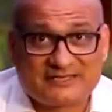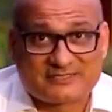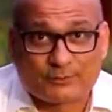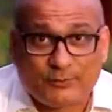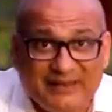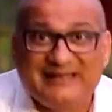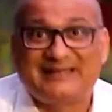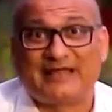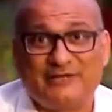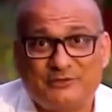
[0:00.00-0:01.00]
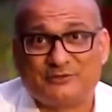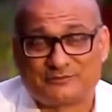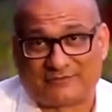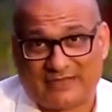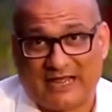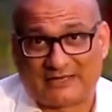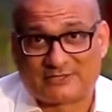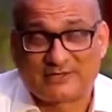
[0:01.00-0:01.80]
this weed can use for that.